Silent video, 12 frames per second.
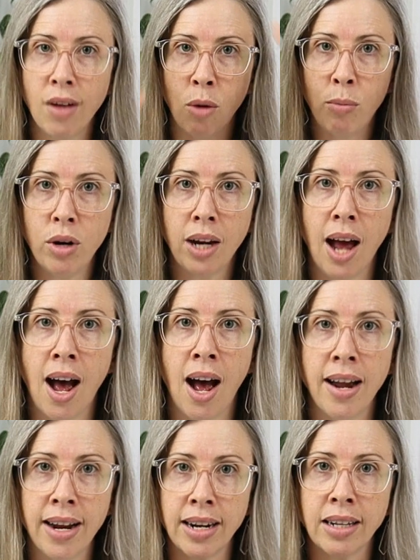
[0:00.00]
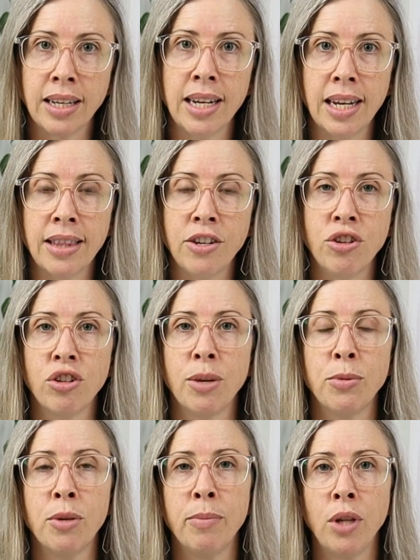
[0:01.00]
I'll put a card and a link in the
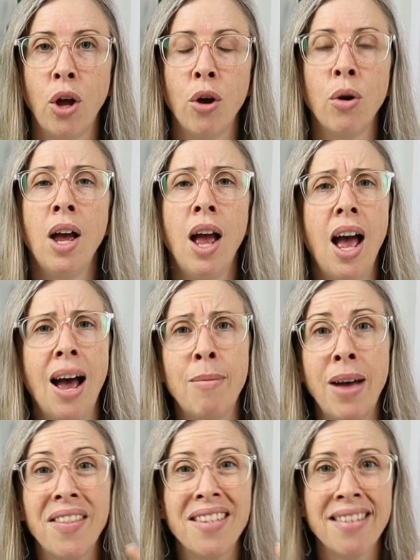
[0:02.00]
description below about the